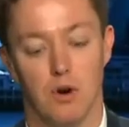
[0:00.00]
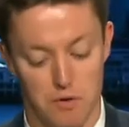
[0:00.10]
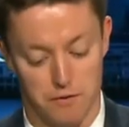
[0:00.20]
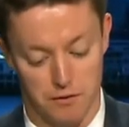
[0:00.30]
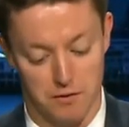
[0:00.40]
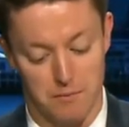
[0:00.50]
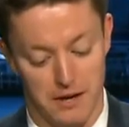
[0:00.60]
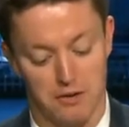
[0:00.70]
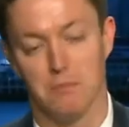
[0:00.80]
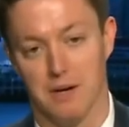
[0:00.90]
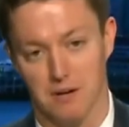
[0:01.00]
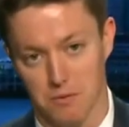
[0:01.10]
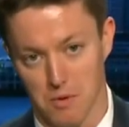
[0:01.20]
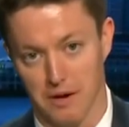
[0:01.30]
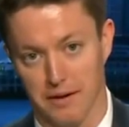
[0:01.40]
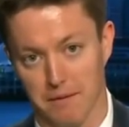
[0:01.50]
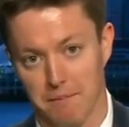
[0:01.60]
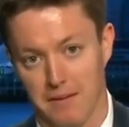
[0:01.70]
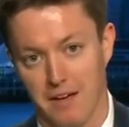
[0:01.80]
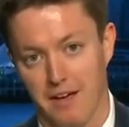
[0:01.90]
over medical marijuana.
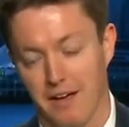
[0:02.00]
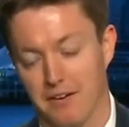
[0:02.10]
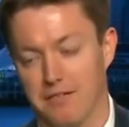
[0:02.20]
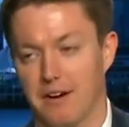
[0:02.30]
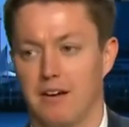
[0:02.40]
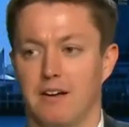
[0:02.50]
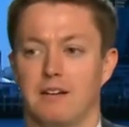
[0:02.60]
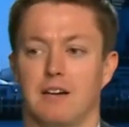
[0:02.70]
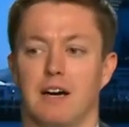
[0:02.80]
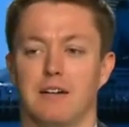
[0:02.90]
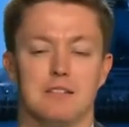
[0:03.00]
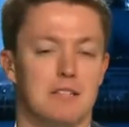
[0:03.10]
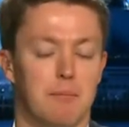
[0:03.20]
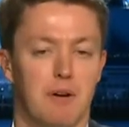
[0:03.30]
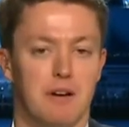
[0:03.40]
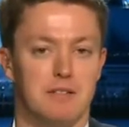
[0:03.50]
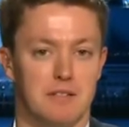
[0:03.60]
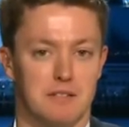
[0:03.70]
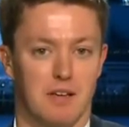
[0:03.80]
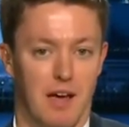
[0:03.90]
If I had to summarize
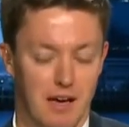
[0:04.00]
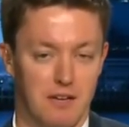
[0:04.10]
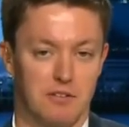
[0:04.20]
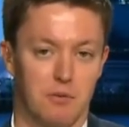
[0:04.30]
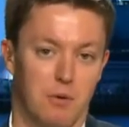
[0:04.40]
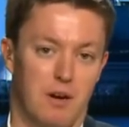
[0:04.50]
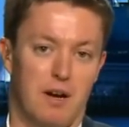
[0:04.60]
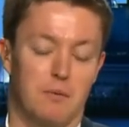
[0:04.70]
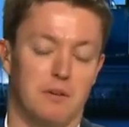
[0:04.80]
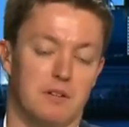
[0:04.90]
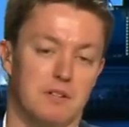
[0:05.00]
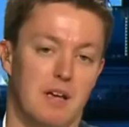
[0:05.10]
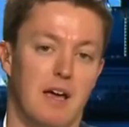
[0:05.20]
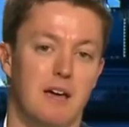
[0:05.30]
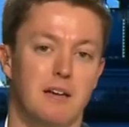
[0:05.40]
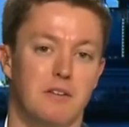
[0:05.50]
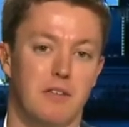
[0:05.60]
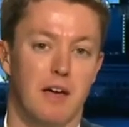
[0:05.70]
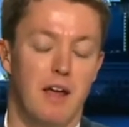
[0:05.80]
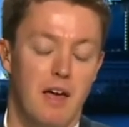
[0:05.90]
this case, what I would say is
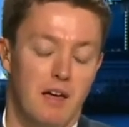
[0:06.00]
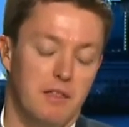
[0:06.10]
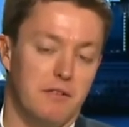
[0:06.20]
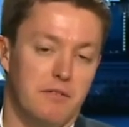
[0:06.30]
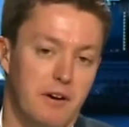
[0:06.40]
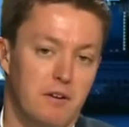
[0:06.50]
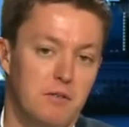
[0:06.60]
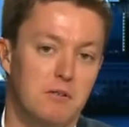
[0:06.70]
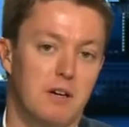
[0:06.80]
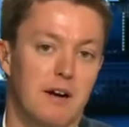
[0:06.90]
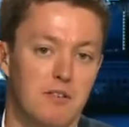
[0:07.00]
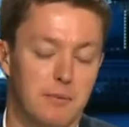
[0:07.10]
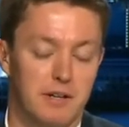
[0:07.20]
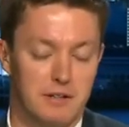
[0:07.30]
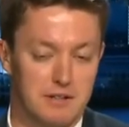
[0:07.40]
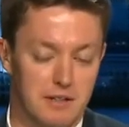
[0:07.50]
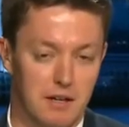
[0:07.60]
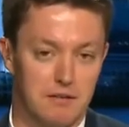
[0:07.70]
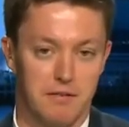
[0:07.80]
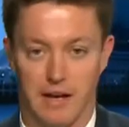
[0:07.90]
that the federal government
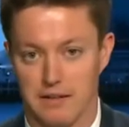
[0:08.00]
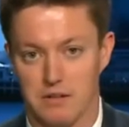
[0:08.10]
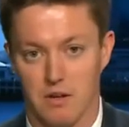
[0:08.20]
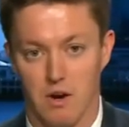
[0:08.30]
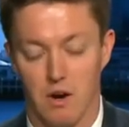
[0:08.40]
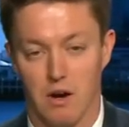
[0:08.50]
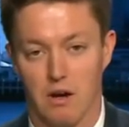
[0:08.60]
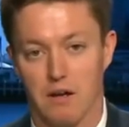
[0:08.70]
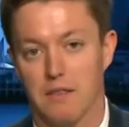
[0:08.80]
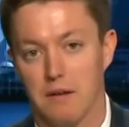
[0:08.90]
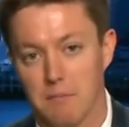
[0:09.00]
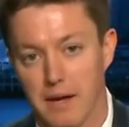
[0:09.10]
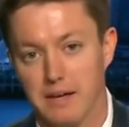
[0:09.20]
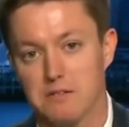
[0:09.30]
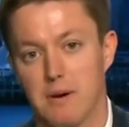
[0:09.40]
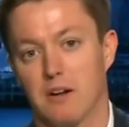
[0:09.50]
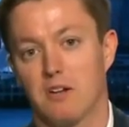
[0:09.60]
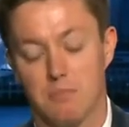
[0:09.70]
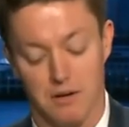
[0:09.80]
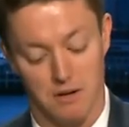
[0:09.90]
itself has a law that makes
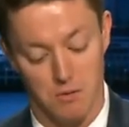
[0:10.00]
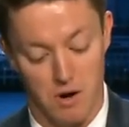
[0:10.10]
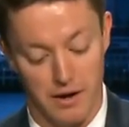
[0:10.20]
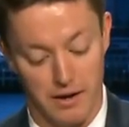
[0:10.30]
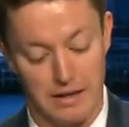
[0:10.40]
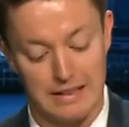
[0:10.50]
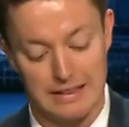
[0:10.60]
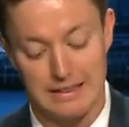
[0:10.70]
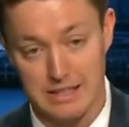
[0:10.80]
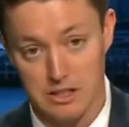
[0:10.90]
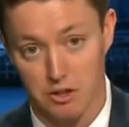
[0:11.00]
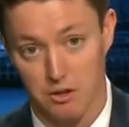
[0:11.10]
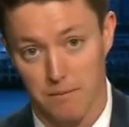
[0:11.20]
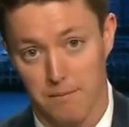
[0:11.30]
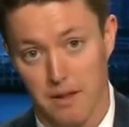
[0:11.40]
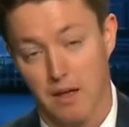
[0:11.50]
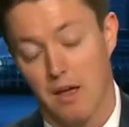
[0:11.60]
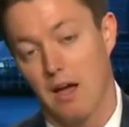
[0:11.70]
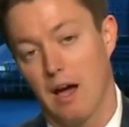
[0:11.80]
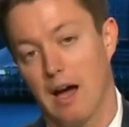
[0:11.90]
medical marijuana legal.
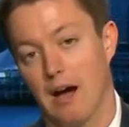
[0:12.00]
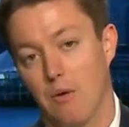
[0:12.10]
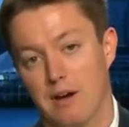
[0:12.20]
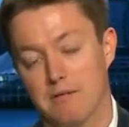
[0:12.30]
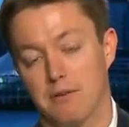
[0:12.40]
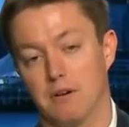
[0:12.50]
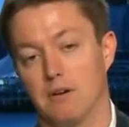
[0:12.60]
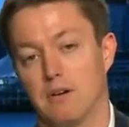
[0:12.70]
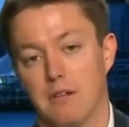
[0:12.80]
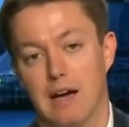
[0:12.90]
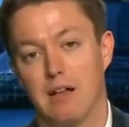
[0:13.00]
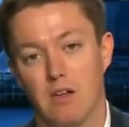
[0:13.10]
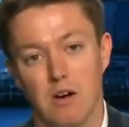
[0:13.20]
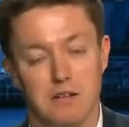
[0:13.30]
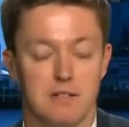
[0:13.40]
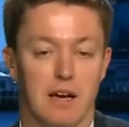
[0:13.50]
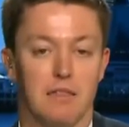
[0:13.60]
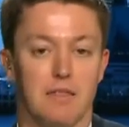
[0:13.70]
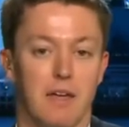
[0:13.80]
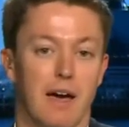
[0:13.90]
However, that law
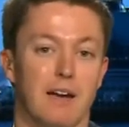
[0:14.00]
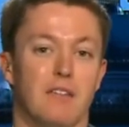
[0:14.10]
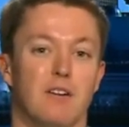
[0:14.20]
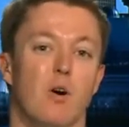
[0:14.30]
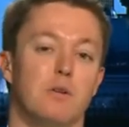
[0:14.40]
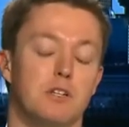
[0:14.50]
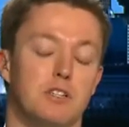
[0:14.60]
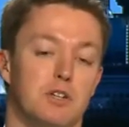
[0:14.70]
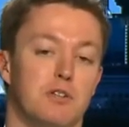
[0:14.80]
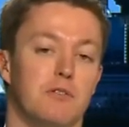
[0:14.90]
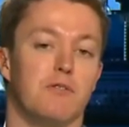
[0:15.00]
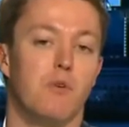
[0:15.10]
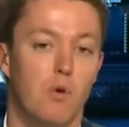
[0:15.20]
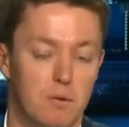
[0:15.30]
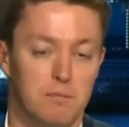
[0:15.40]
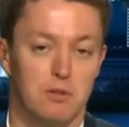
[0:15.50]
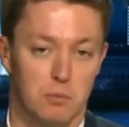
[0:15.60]
said that only certain forms